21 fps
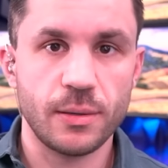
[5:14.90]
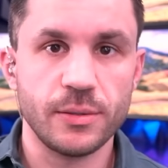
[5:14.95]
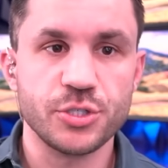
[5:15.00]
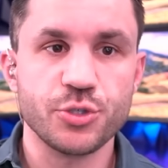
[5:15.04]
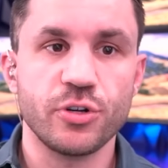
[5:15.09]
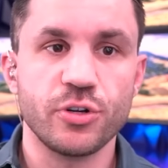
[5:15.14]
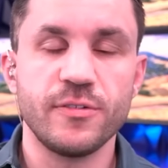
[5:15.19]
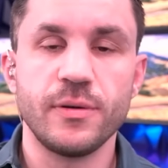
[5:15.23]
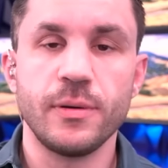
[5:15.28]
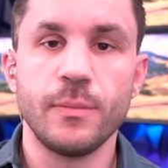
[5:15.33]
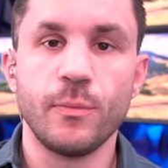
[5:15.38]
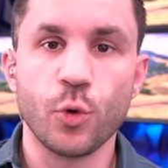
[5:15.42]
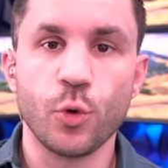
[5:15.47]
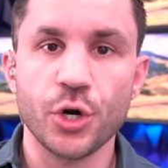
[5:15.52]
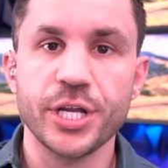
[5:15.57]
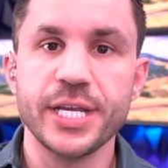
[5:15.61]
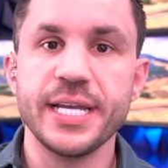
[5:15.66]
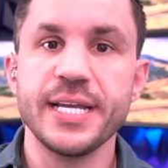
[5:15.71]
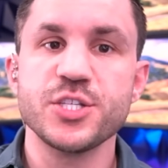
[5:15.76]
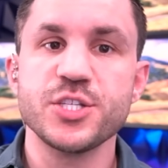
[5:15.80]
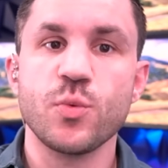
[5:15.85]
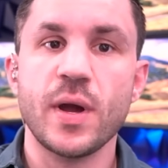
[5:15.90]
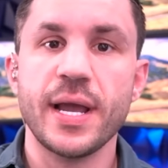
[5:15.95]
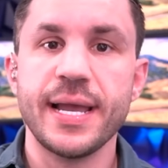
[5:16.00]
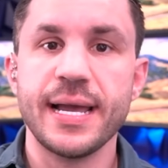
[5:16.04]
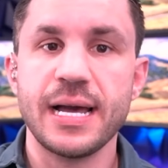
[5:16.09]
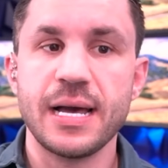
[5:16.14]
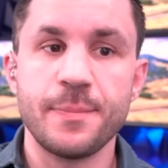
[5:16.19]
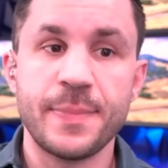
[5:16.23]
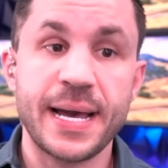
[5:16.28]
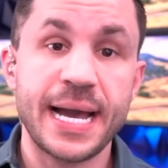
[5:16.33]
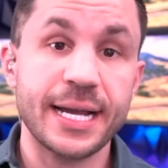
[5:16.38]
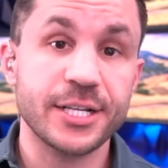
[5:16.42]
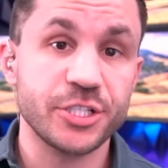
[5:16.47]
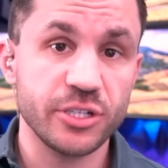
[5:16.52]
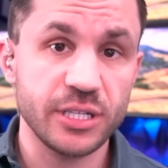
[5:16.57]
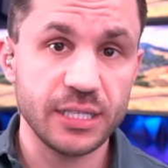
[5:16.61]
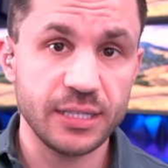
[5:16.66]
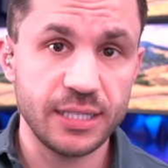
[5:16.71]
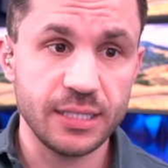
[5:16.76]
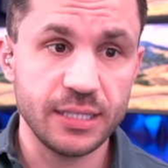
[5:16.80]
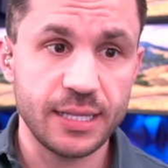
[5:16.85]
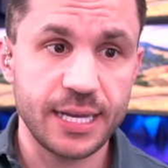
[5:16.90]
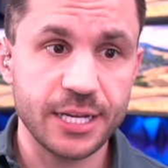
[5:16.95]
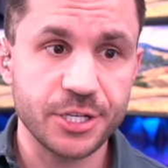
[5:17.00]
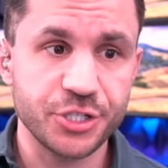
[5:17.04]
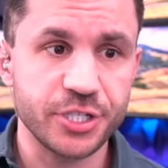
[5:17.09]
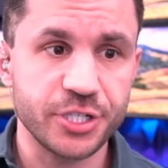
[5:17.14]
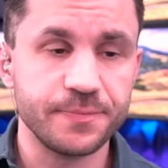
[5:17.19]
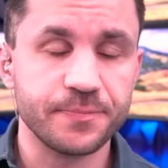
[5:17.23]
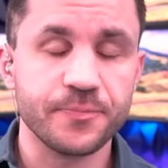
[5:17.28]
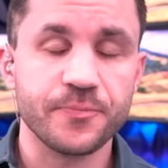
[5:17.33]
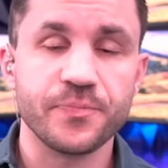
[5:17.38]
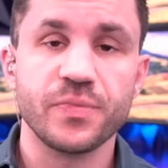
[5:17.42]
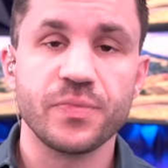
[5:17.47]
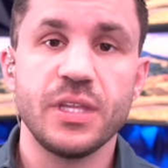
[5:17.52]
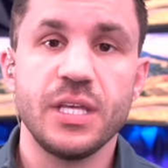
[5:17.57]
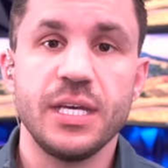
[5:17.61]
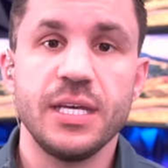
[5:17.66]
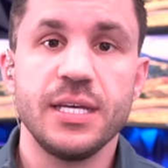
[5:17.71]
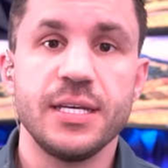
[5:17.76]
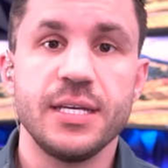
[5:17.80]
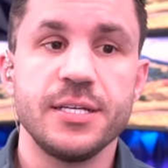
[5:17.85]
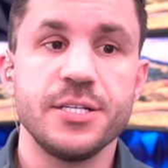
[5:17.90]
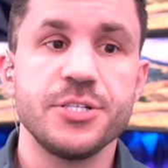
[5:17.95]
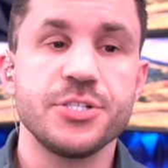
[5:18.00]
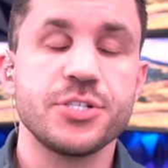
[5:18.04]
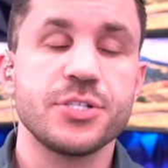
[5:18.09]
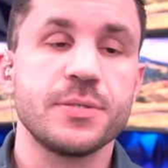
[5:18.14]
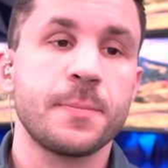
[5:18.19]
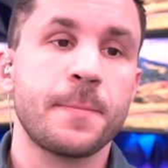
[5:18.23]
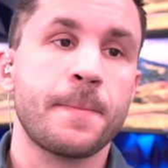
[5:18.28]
sort of working its way up back during the election is